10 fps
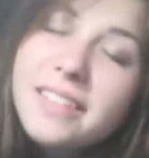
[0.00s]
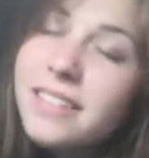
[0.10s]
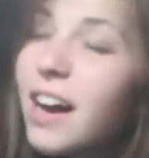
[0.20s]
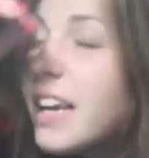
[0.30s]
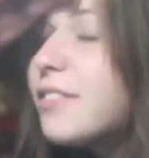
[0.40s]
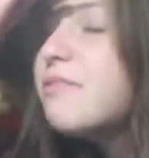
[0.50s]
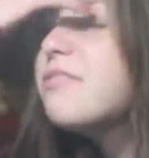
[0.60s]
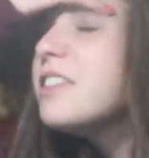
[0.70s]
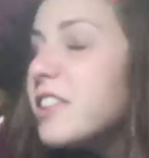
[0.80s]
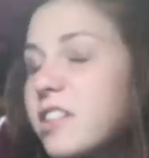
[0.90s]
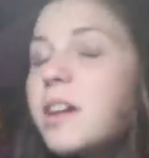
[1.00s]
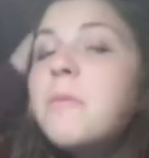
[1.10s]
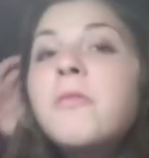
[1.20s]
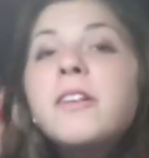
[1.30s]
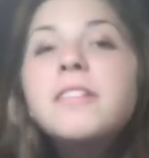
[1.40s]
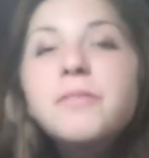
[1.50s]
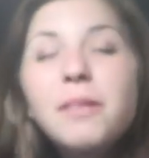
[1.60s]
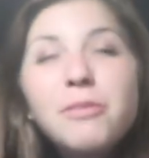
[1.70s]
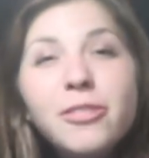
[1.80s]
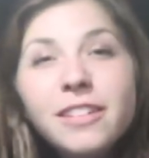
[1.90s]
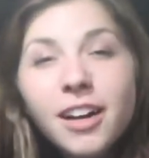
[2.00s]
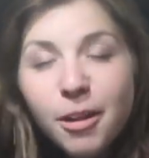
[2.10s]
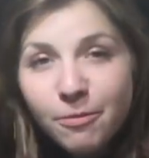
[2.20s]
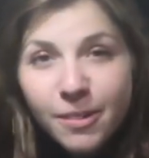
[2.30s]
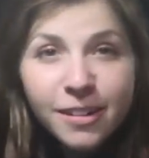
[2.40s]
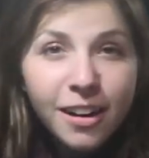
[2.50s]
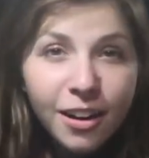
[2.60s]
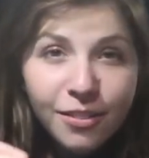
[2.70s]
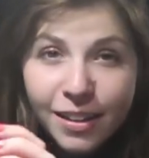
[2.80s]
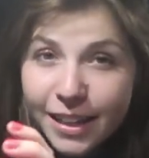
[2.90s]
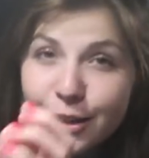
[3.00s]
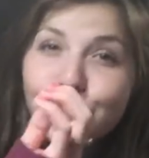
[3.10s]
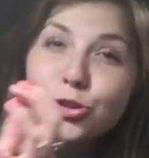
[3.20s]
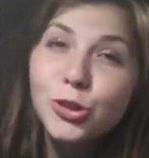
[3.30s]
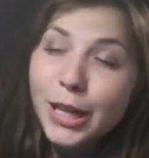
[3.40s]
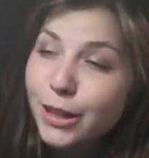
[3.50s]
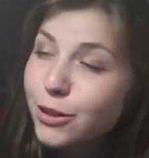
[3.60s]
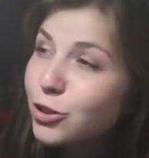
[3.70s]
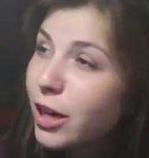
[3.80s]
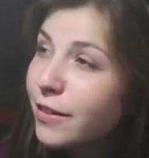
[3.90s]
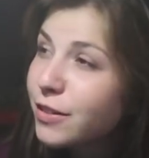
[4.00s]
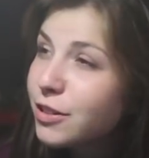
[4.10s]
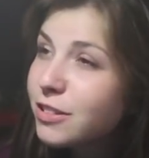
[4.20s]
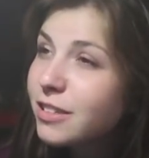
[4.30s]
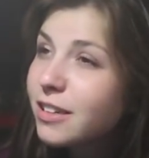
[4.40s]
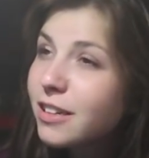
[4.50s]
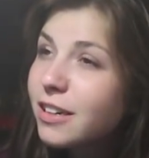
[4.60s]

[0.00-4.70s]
not even for your comfort, but for the comfort of like trailer drivers